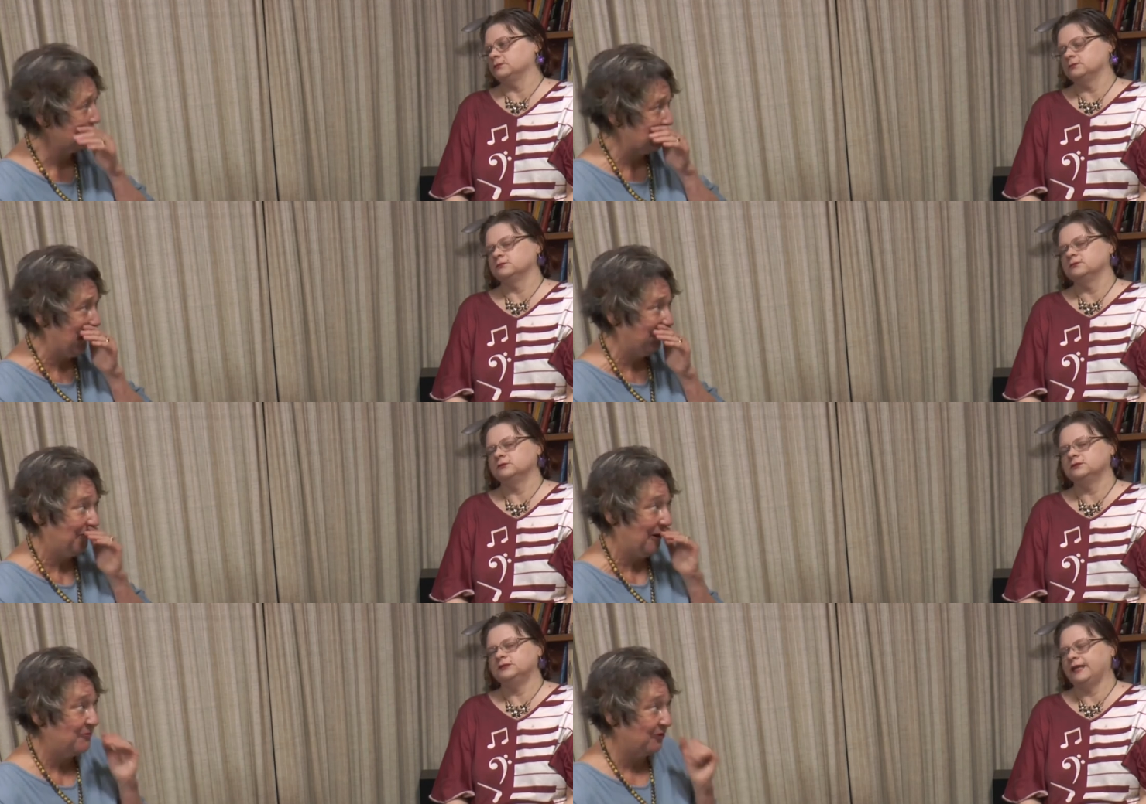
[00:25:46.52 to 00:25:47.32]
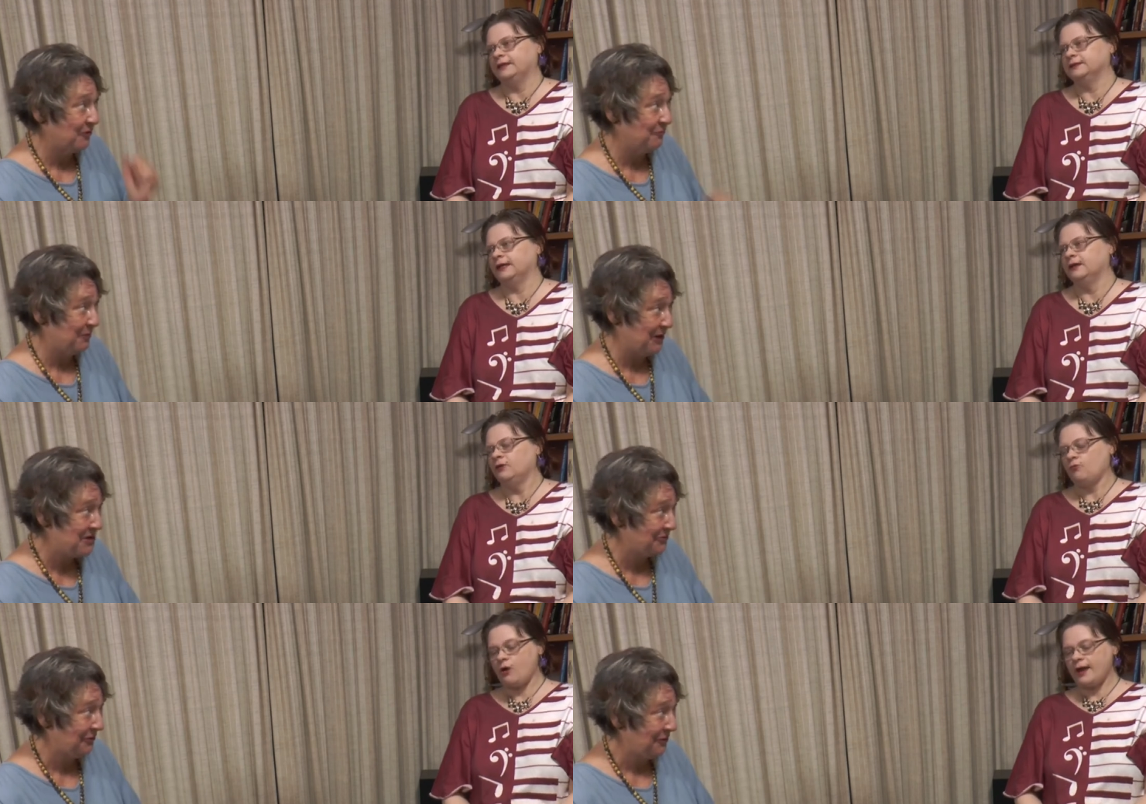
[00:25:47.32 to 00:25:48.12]
Speaker 1: and didn't have time to
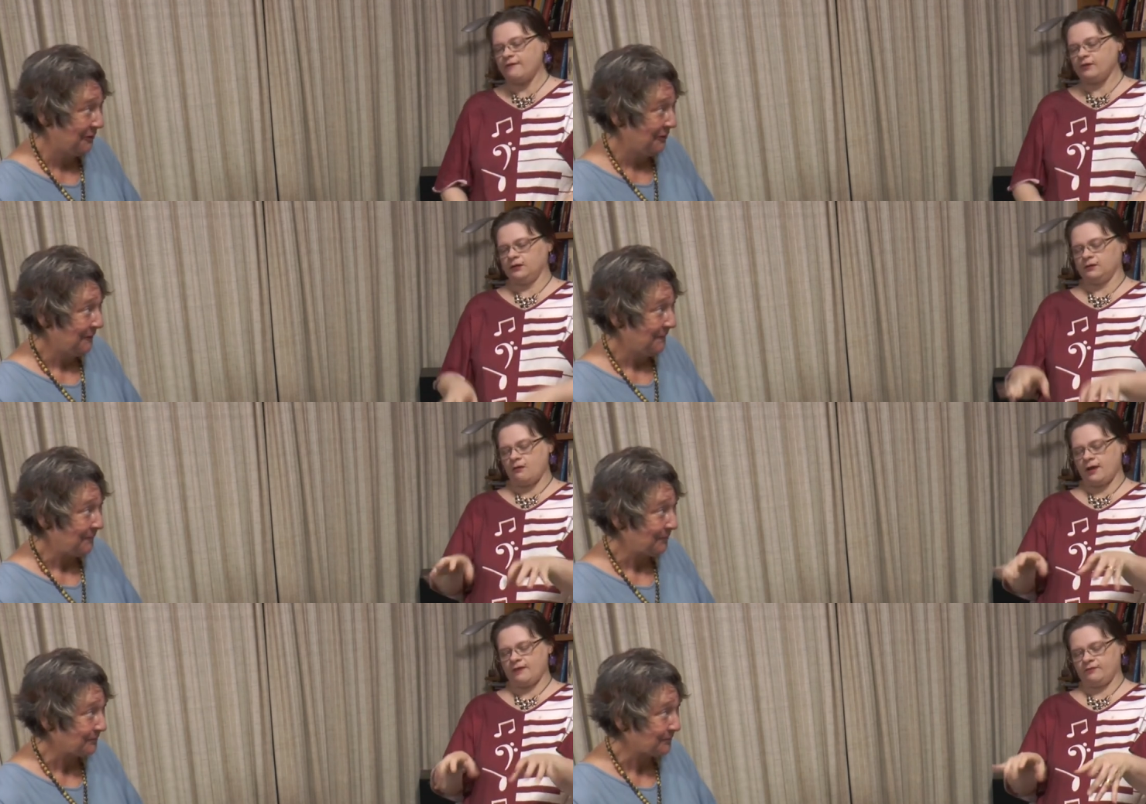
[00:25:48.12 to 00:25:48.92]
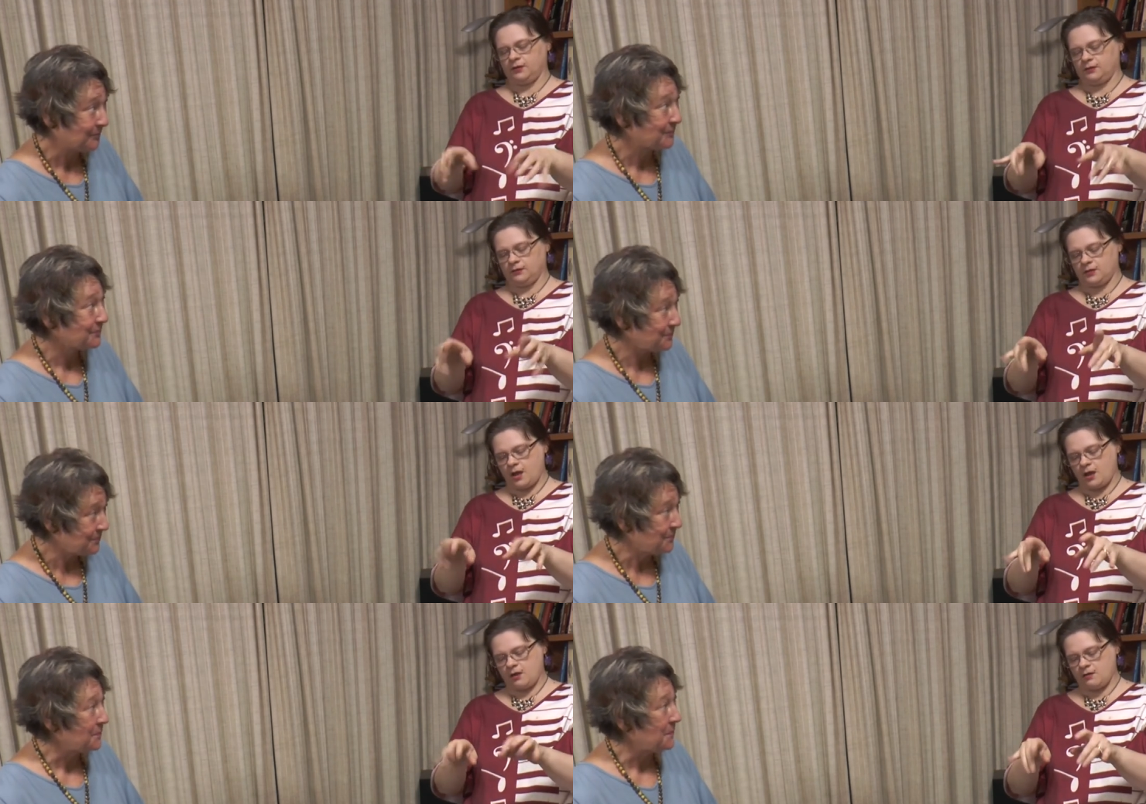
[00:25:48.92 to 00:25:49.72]
complete?
Speaker 2: Well, I have a little, I have a
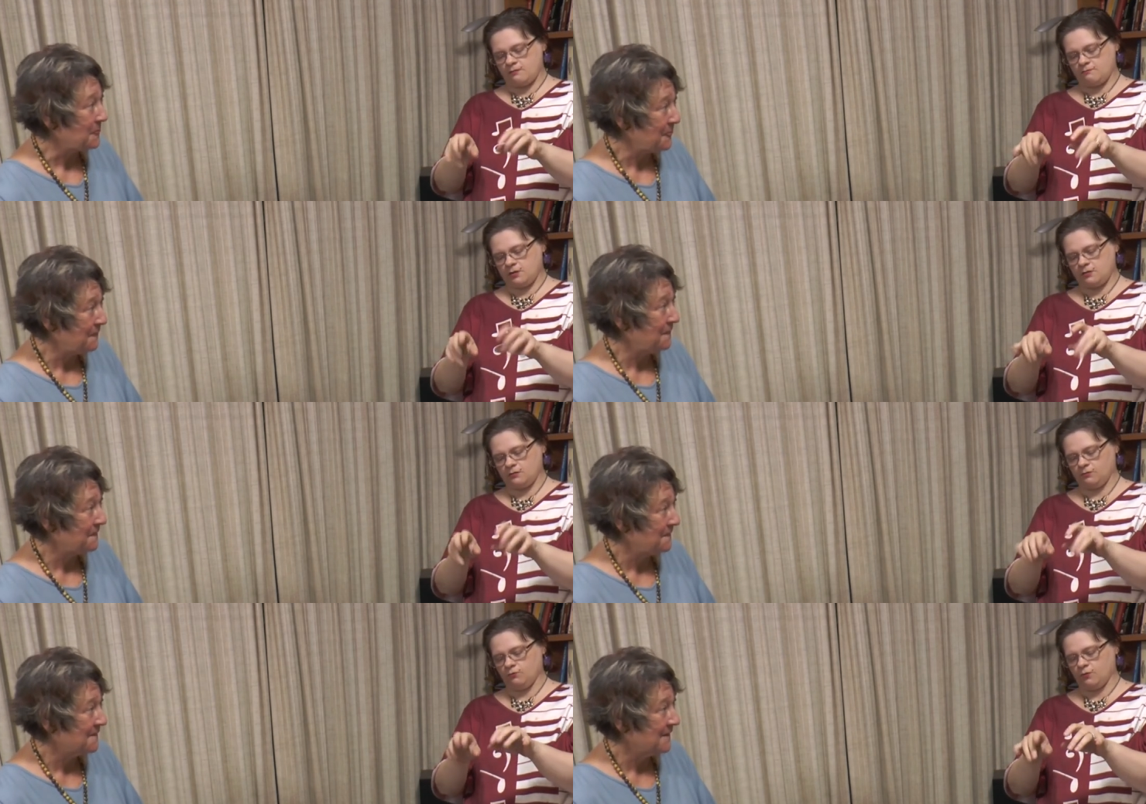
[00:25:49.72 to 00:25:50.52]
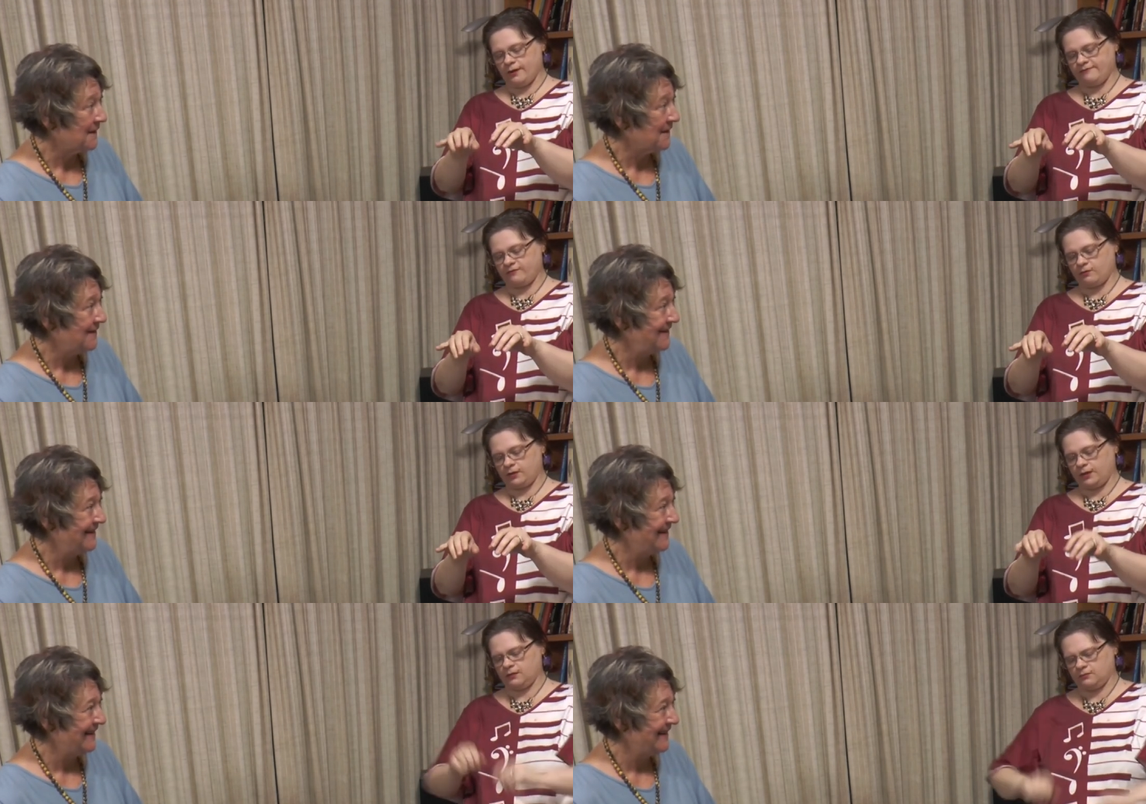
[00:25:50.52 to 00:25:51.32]
little um,
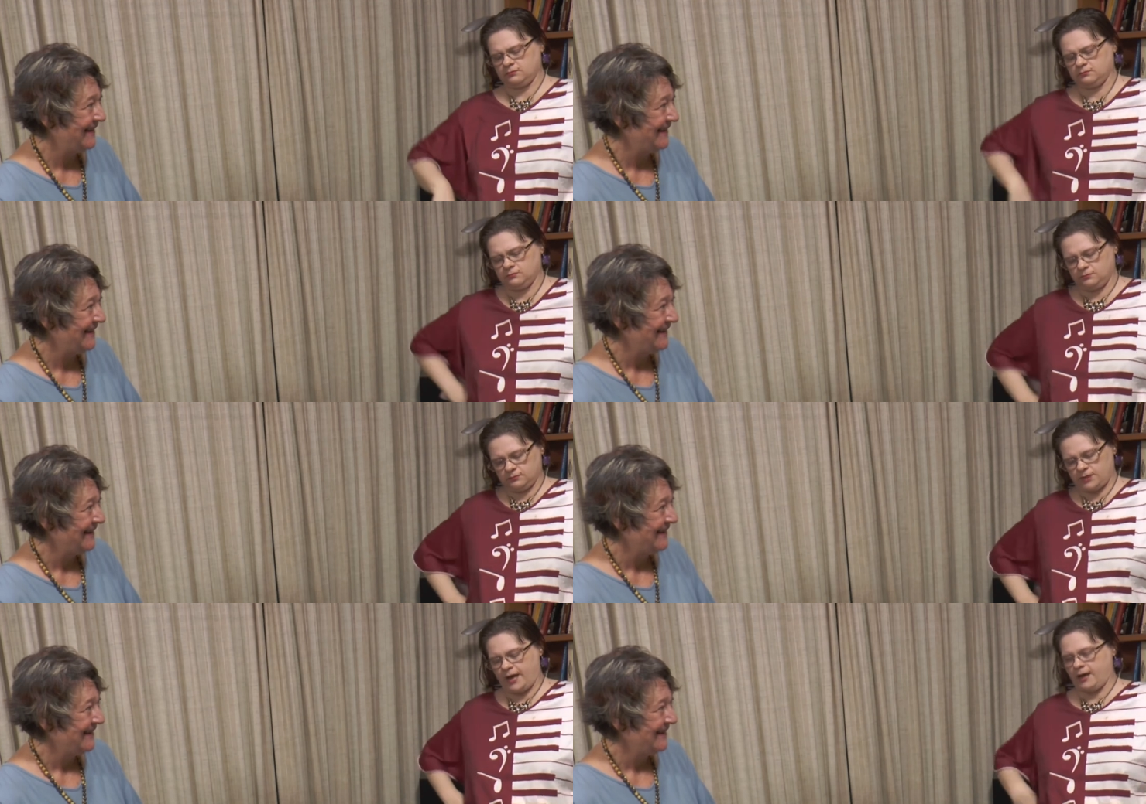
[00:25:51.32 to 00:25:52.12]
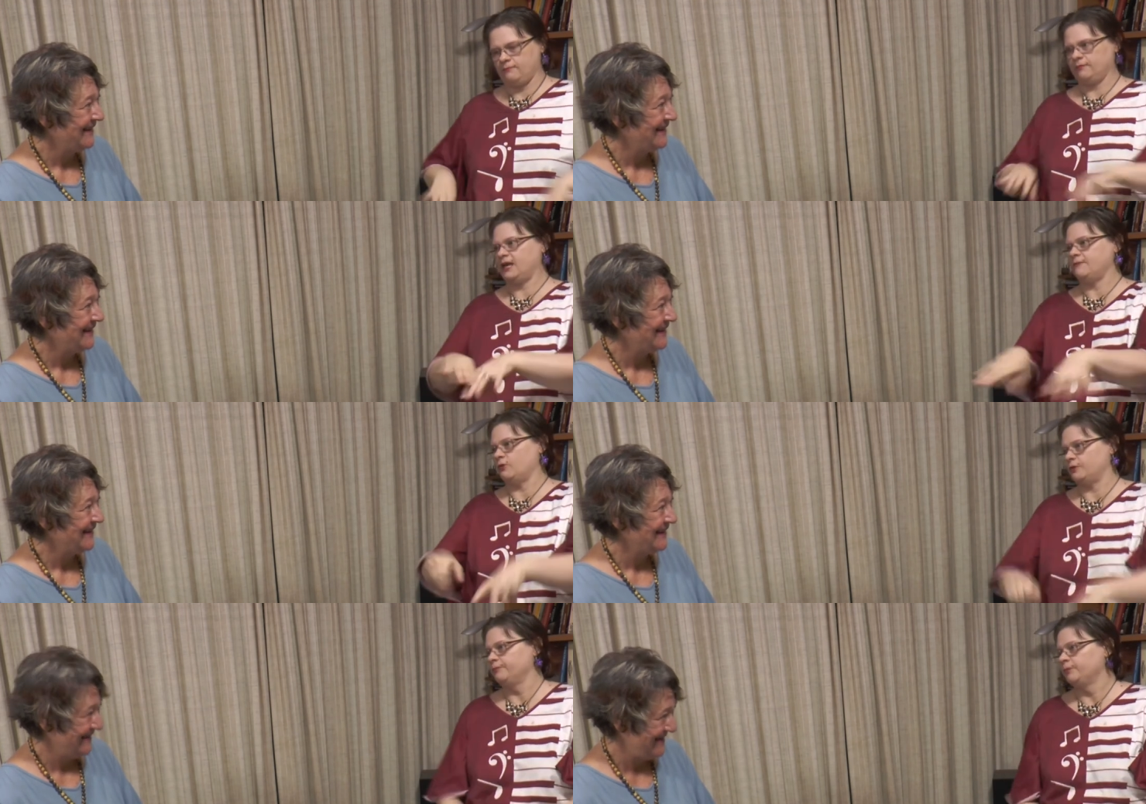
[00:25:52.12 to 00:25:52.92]
Wi-Fi uh, hmm. um,
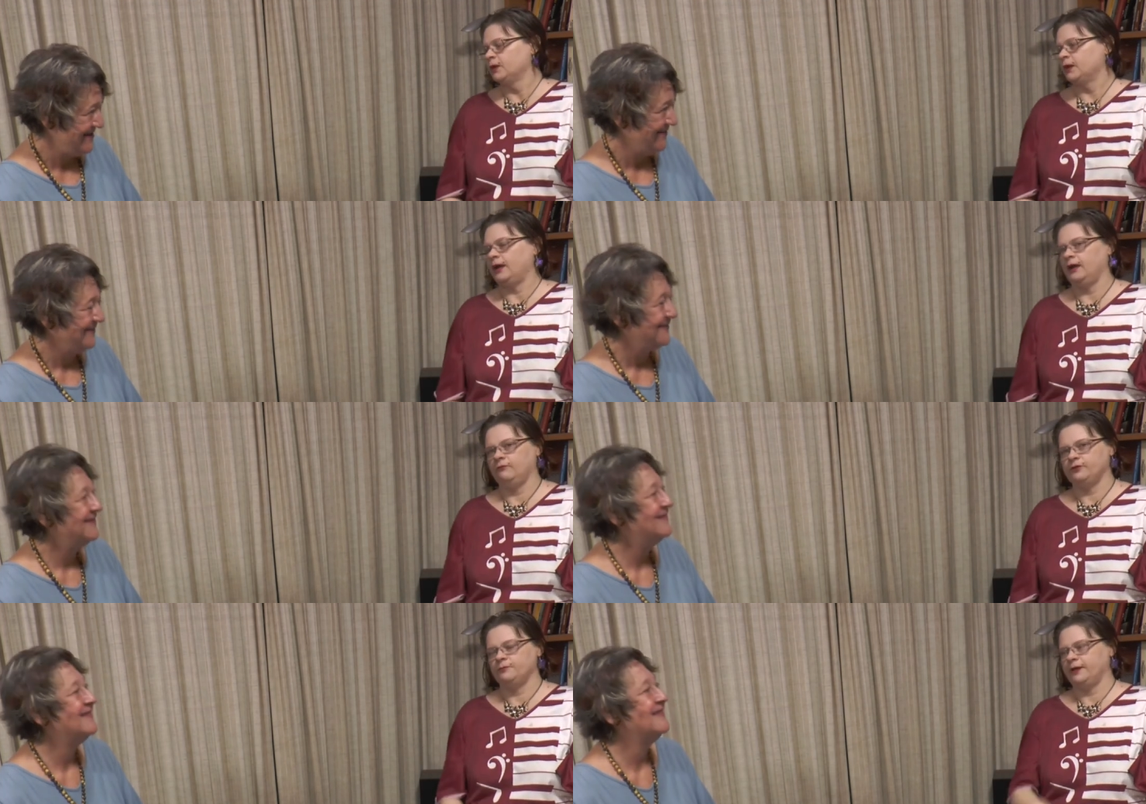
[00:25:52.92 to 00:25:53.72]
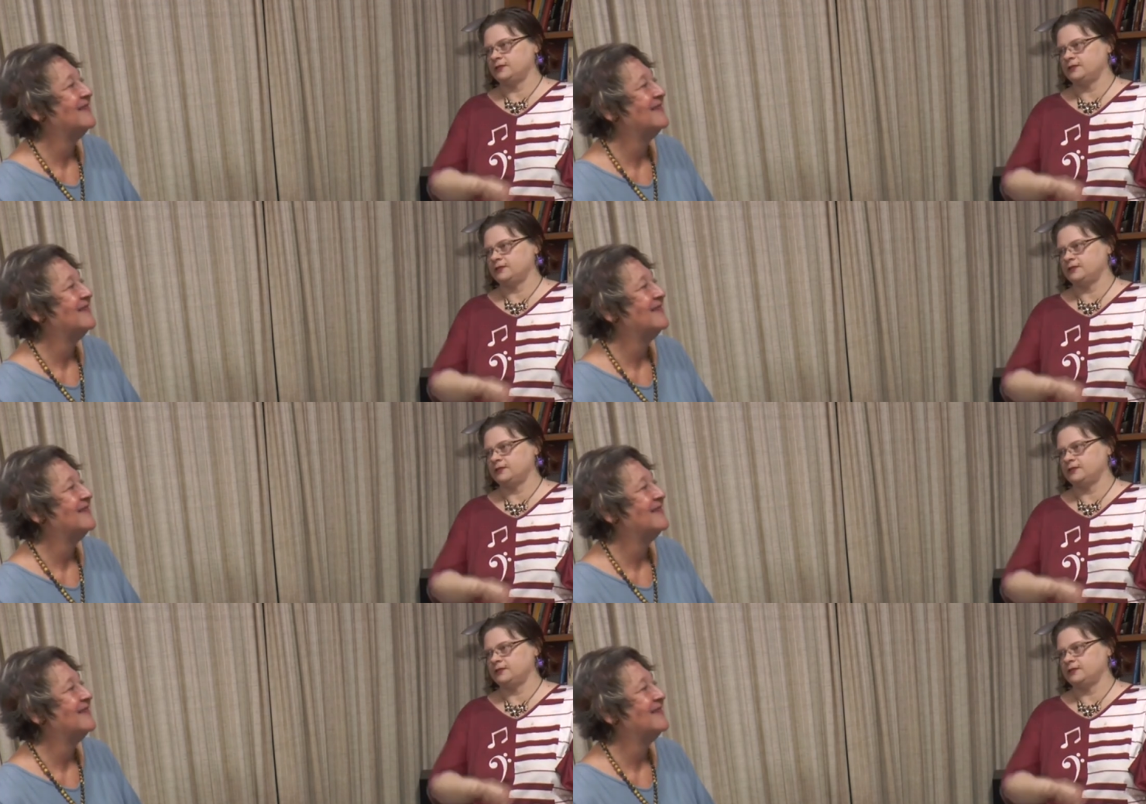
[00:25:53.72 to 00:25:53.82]
keyboard, yes. uh, which